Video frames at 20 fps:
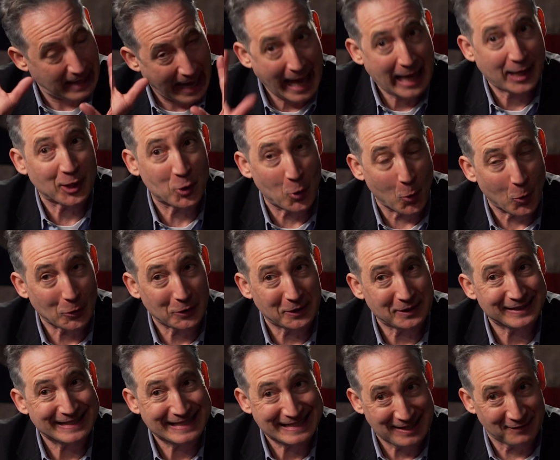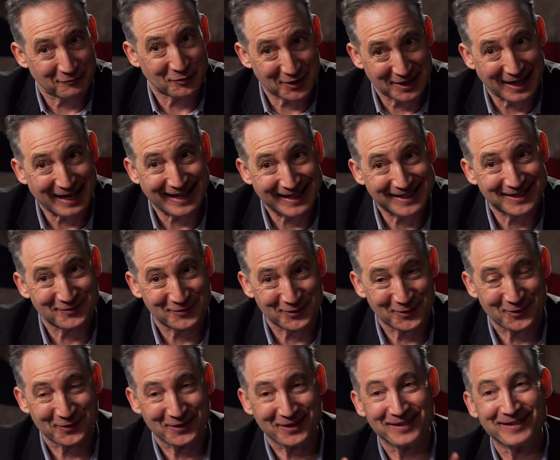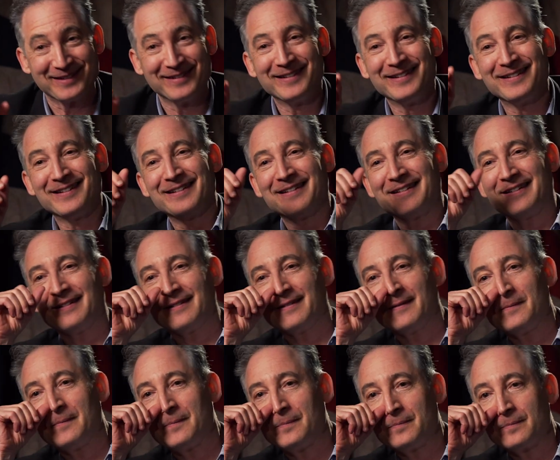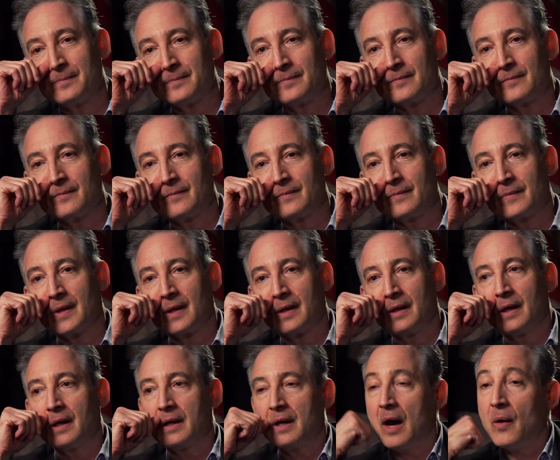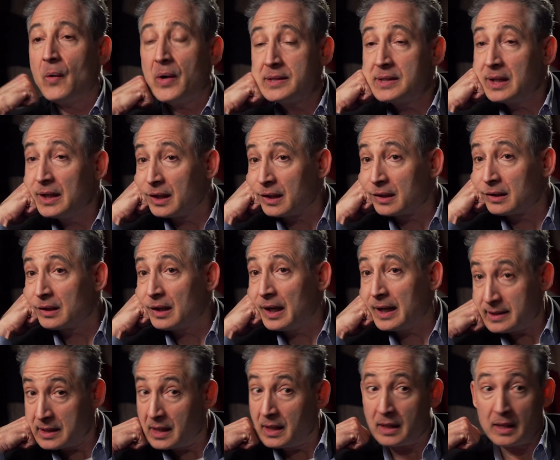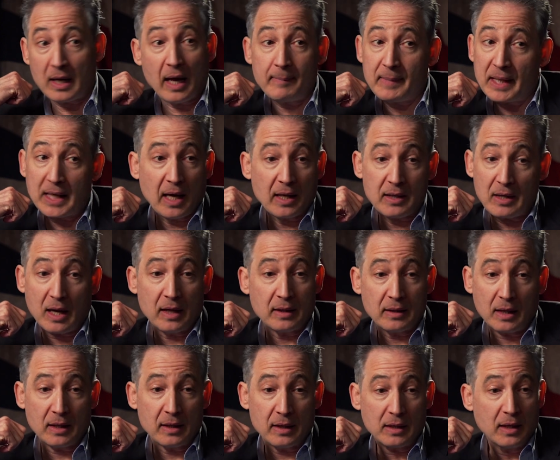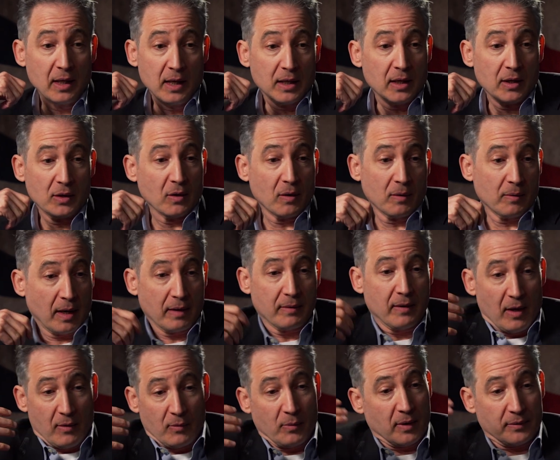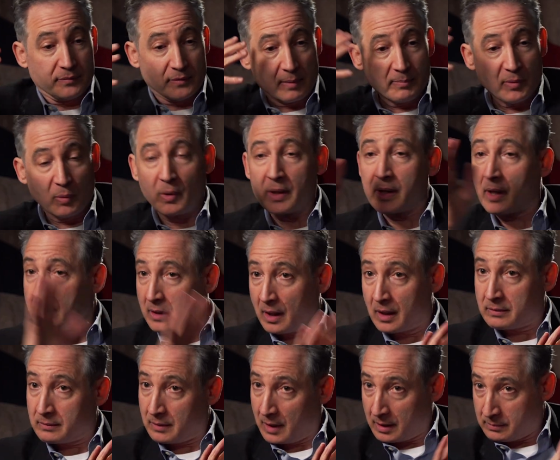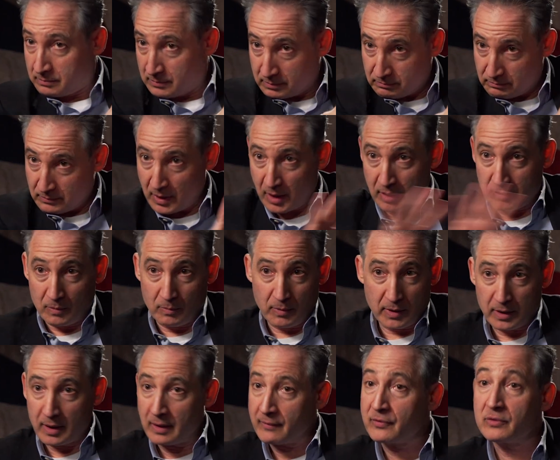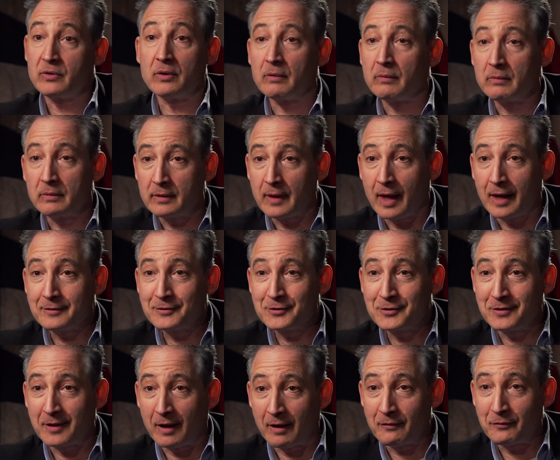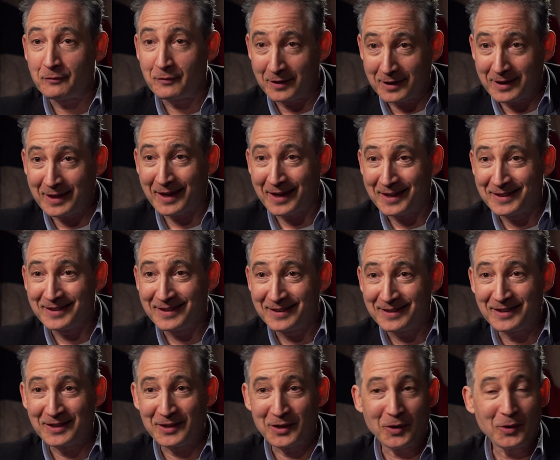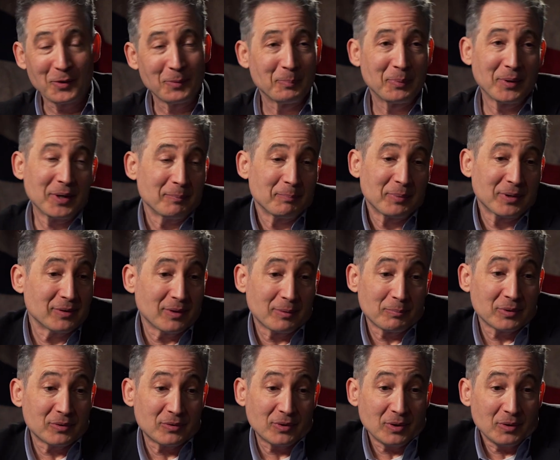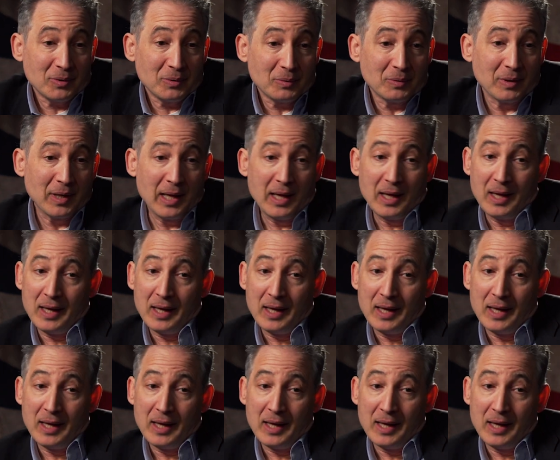categorically different kind of learning. Do you think you might have taken something away from it? Oh, I did. I okay. did. I mean, I, I uh, you know, I, well, number one, I, I, I don't want to ever do that stuff again, you know. but, but number two,